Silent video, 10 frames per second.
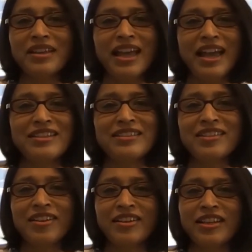and
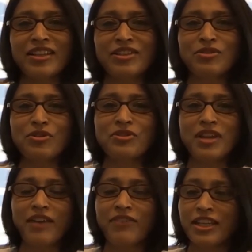suddenly you don't
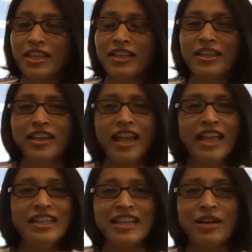have any
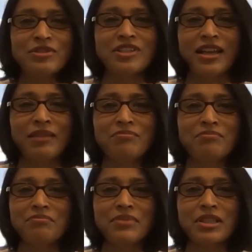any downtime,
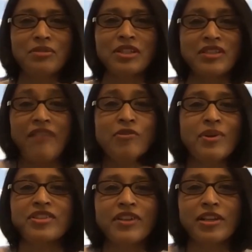you know, because
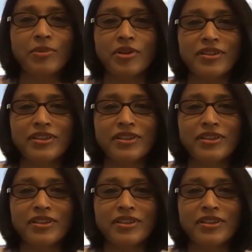everyone's available,